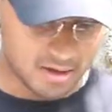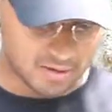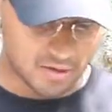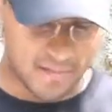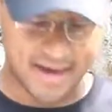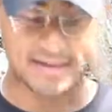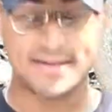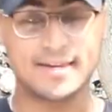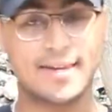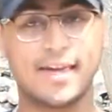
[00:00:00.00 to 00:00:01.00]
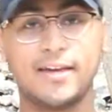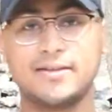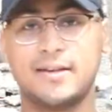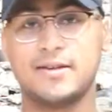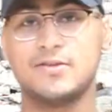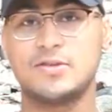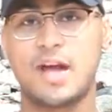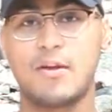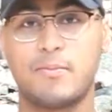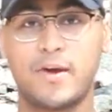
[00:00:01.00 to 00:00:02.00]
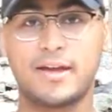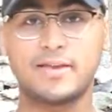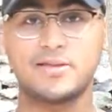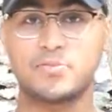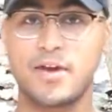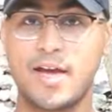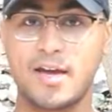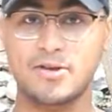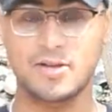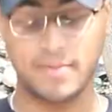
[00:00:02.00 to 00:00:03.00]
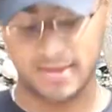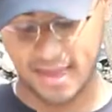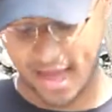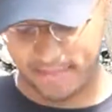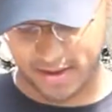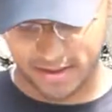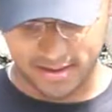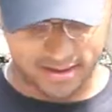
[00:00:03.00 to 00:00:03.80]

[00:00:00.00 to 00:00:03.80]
new magazine kinks and you just got to break in the spring or something like that, but